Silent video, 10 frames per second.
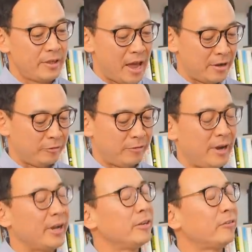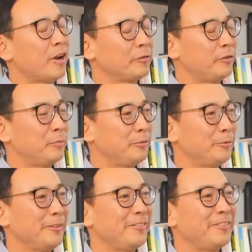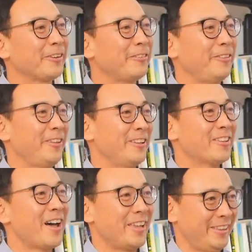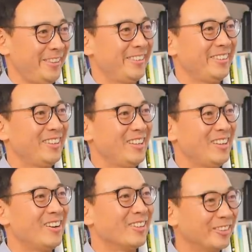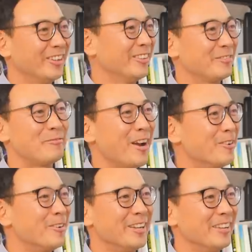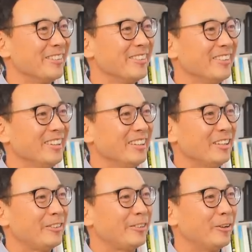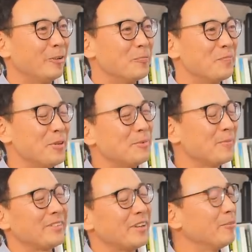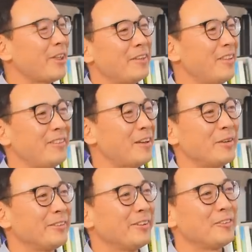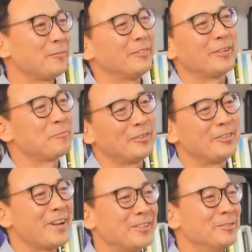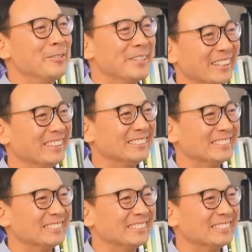that trait drops to between sixth and ninth on the mm. list of mm. priorities. So people might say, well, that, that makes sense, but it's like, but you're not doing it.